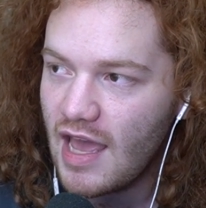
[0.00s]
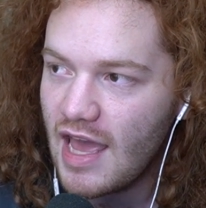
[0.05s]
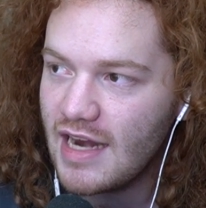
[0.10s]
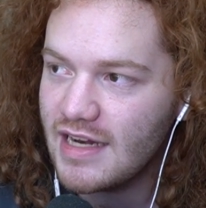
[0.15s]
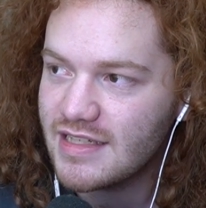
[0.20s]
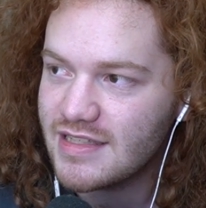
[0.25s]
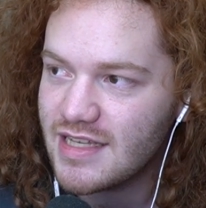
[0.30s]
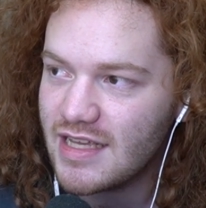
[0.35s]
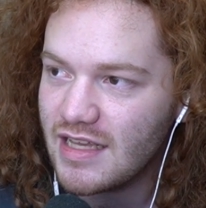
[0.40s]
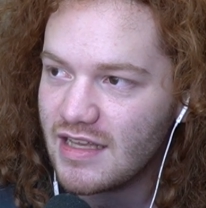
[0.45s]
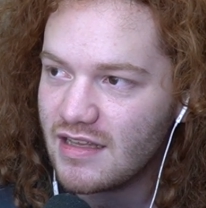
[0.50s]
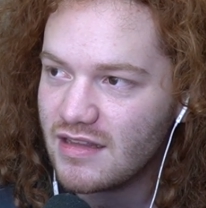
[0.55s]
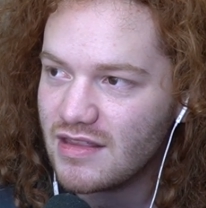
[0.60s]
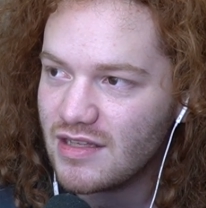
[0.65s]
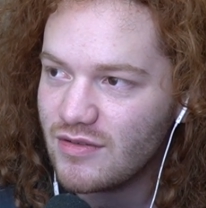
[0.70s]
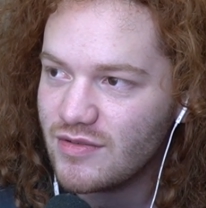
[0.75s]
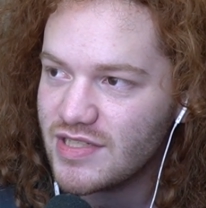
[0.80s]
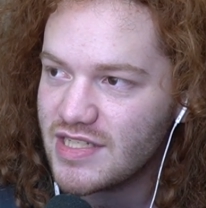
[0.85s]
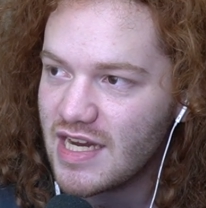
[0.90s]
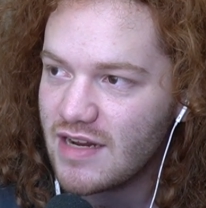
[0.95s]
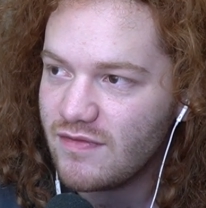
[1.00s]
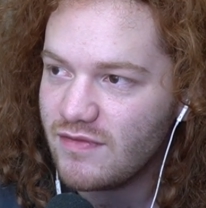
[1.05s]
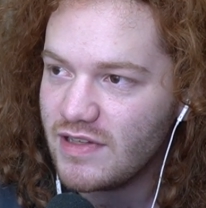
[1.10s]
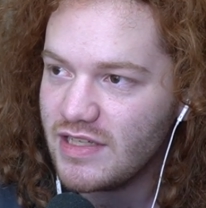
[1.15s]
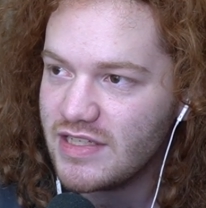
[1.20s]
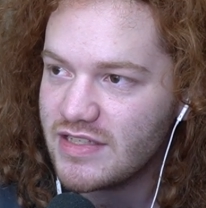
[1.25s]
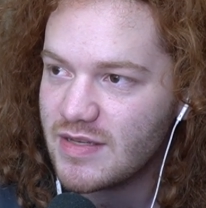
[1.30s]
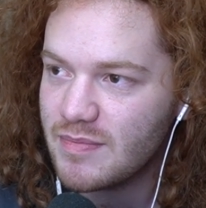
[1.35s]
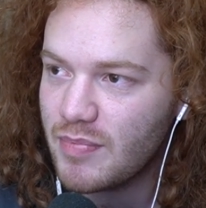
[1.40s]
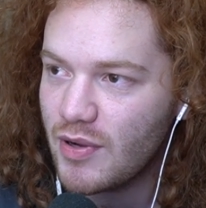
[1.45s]
And it's like, there's
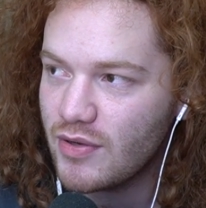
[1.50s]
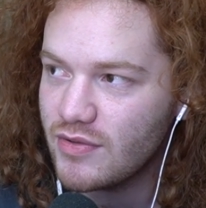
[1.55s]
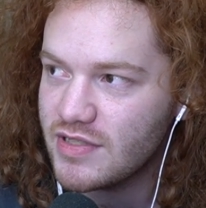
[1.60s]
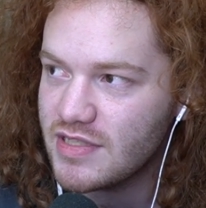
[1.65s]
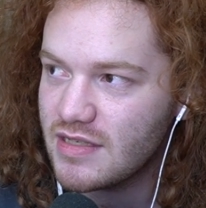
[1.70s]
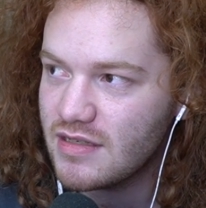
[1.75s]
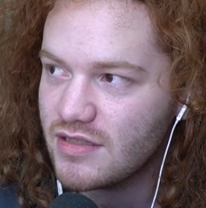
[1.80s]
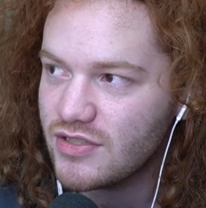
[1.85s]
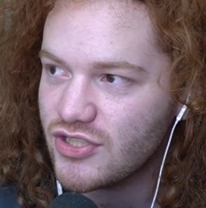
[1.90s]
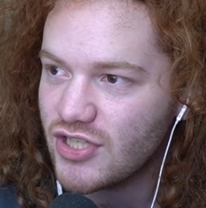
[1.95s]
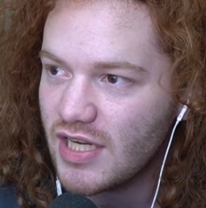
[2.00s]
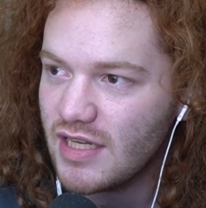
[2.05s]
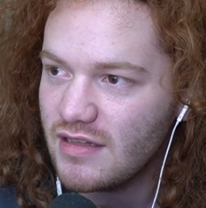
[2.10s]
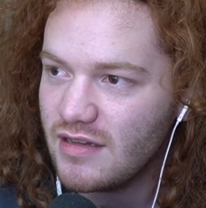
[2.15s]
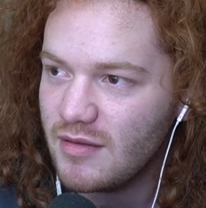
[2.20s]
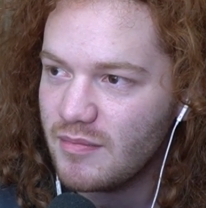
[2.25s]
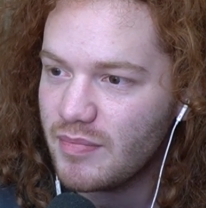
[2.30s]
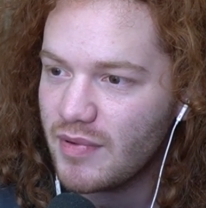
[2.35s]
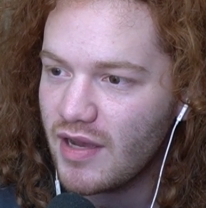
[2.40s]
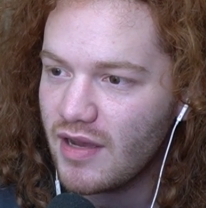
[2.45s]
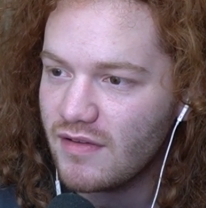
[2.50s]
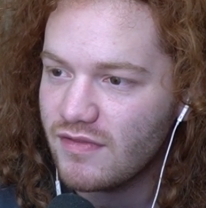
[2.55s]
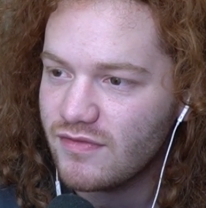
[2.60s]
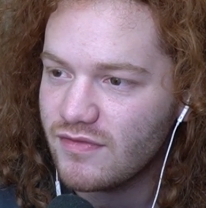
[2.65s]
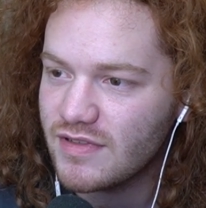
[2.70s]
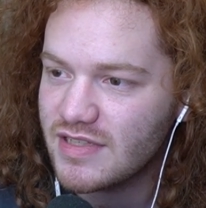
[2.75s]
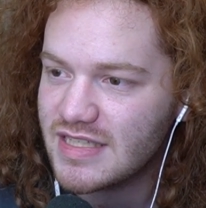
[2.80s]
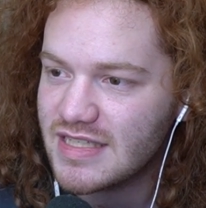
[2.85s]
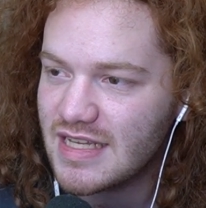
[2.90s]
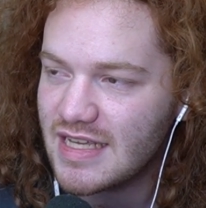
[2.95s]
definitely supposed to, Shia
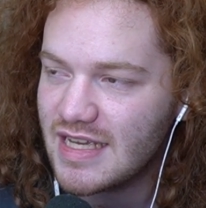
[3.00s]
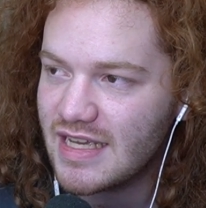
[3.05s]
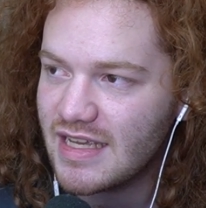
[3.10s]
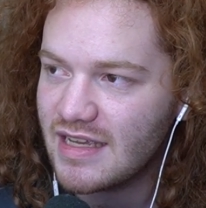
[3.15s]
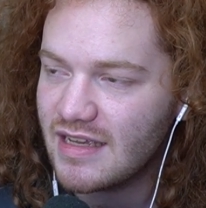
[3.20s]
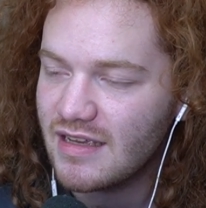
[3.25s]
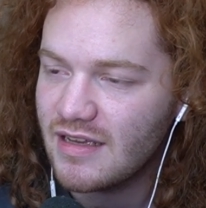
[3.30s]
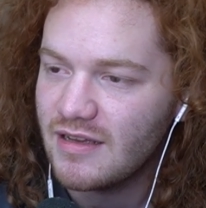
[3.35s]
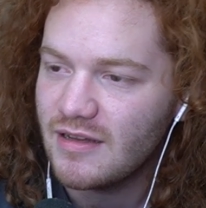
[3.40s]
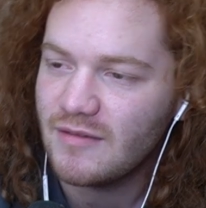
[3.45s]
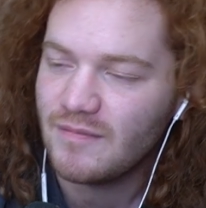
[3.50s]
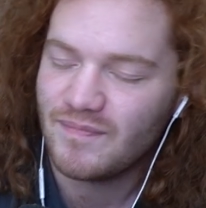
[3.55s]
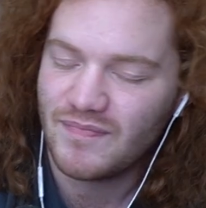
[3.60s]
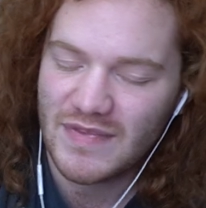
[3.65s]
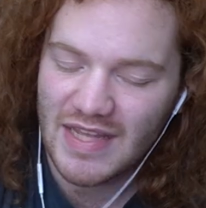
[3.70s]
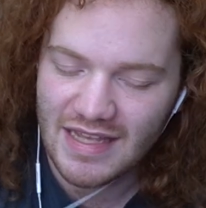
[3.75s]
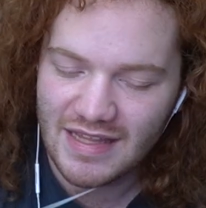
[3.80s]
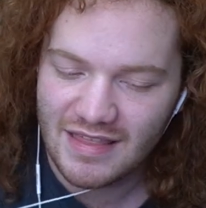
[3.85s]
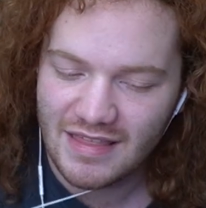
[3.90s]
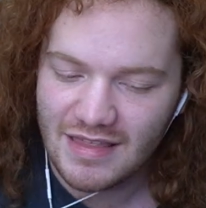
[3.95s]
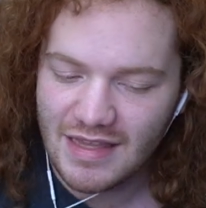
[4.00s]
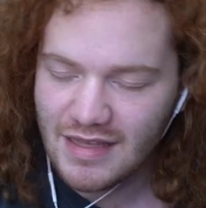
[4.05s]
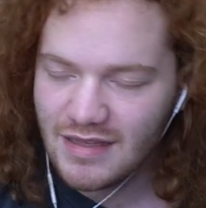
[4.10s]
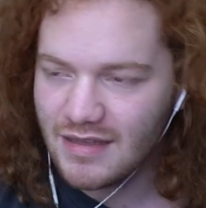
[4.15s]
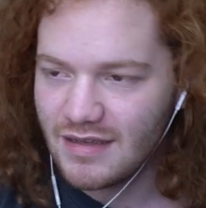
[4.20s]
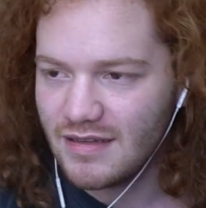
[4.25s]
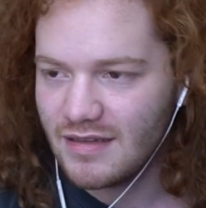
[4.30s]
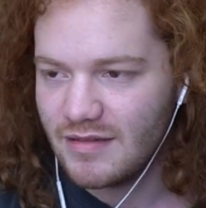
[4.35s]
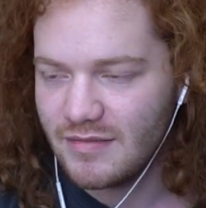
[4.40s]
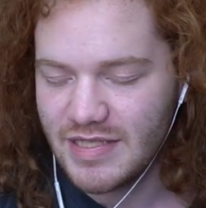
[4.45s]
LaBeouf was like, I
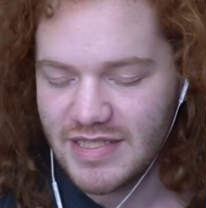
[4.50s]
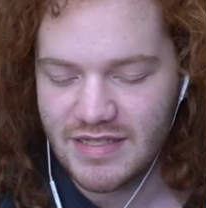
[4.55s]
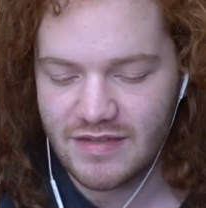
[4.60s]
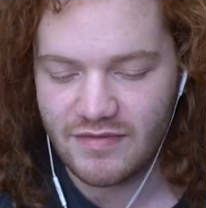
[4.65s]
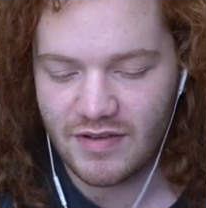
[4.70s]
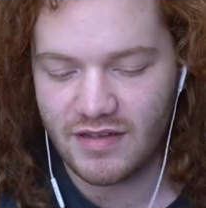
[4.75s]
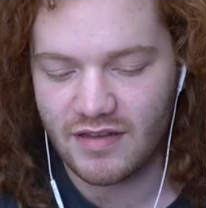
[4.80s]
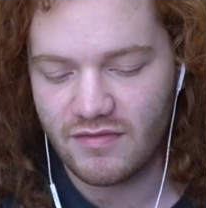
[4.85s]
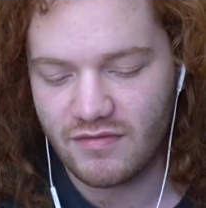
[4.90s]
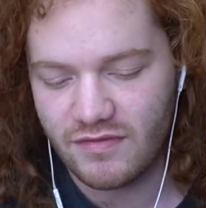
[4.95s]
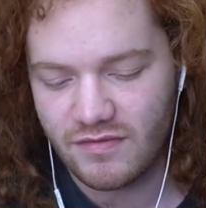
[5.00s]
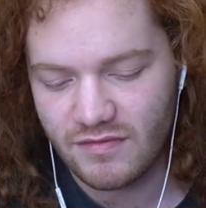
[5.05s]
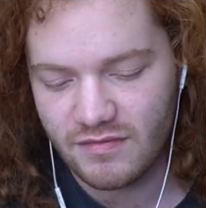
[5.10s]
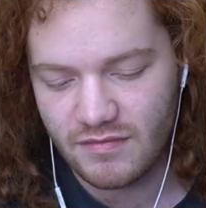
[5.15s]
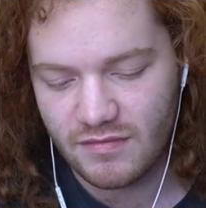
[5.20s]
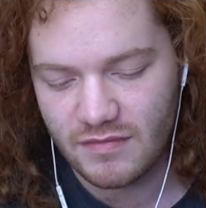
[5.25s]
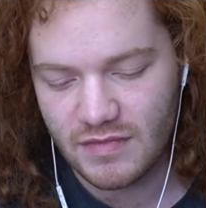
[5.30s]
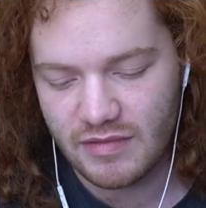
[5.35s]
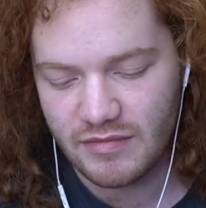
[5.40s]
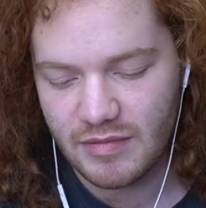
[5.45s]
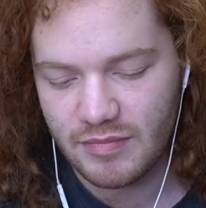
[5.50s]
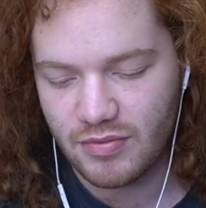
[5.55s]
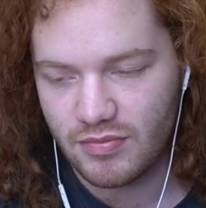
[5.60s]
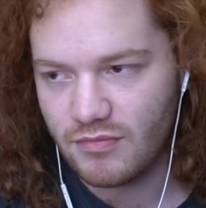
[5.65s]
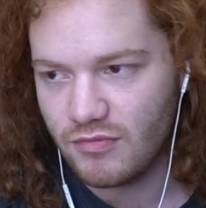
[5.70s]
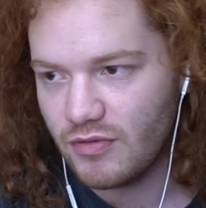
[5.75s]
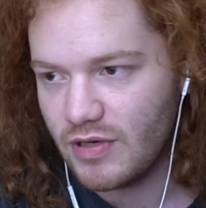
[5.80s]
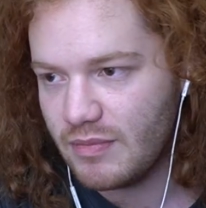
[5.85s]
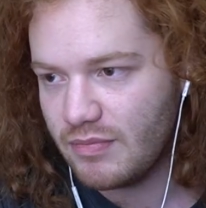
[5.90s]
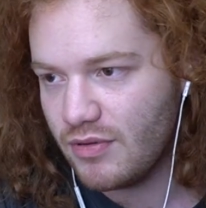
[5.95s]
think, let me see if I can, let me
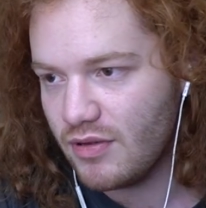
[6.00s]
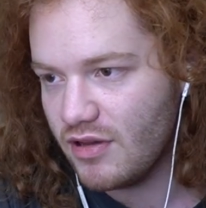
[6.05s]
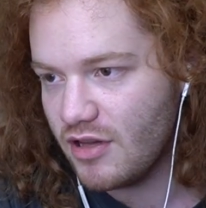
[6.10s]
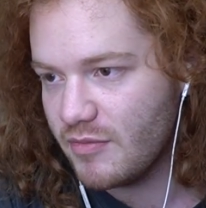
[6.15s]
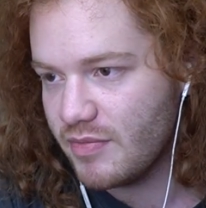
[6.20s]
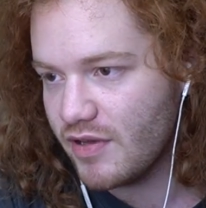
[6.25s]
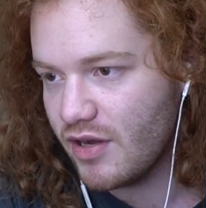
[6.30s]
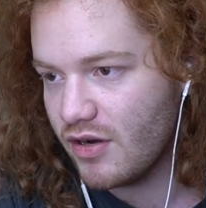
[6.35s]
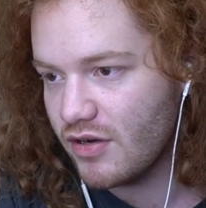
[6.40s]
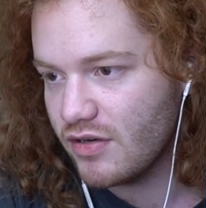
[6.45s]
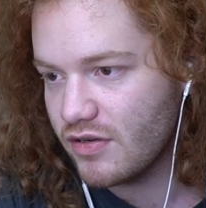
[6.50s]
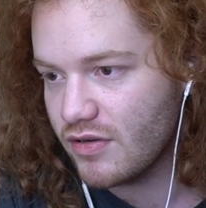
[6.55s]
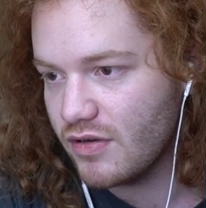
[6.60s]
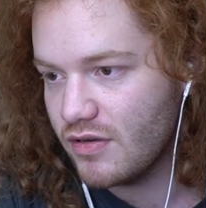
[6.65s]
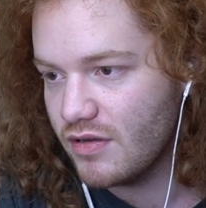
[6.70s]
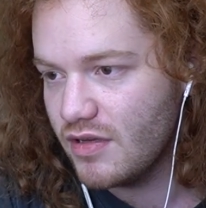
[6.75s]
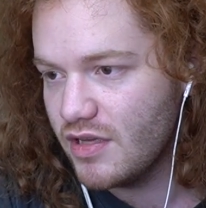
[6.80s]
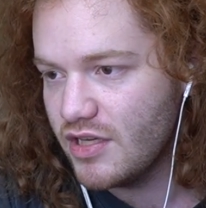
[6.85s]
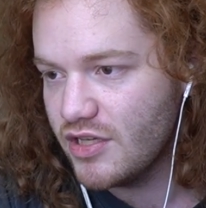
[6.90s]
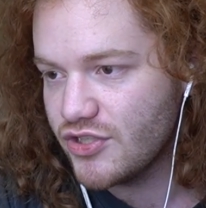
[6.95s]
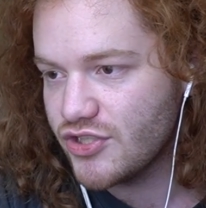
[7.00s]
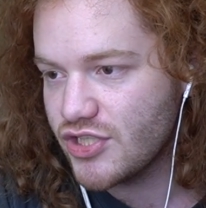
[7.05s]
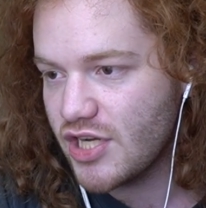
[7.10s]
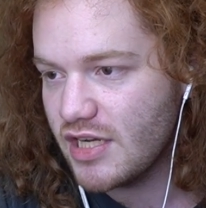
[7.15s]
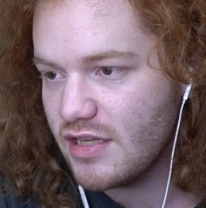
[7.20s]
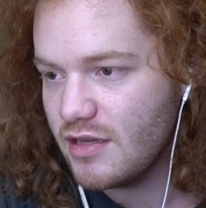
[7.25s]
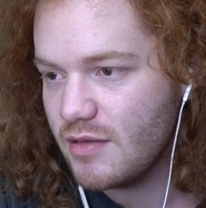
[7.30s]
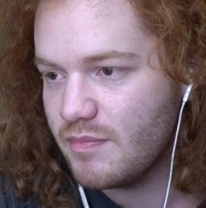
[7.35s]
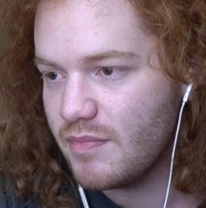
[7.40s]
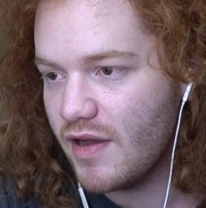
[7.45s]
re-pull up the article.
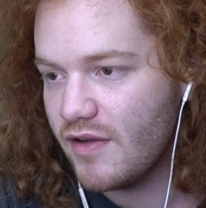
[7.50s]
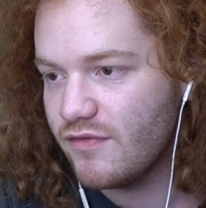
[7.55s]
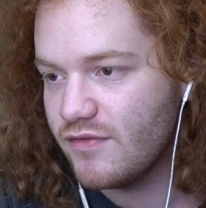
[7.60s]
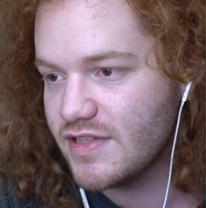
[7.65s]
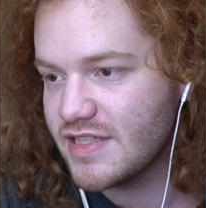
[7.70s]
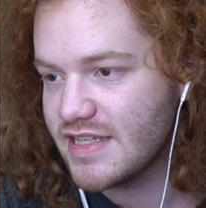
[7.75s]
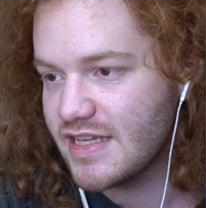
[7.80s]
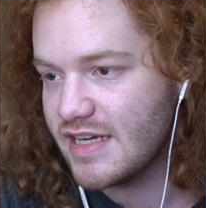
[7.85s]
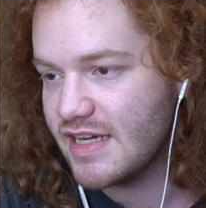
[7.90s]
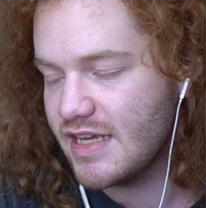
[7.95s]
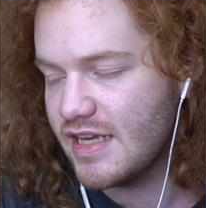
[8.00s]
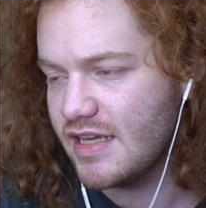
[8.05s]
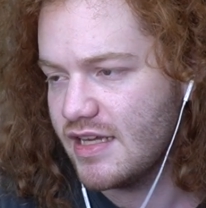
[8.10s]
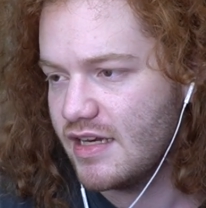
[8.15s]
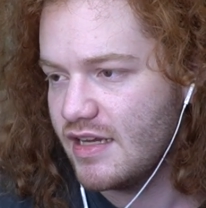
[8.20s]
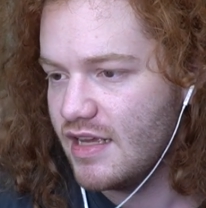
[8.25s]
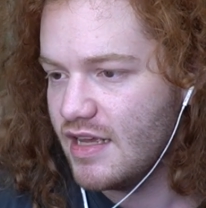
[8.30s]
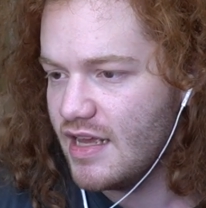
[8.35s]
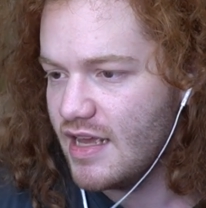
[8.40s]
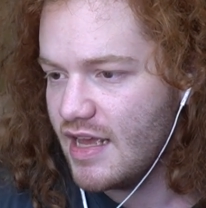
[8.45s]
Shia LaBeouf was in it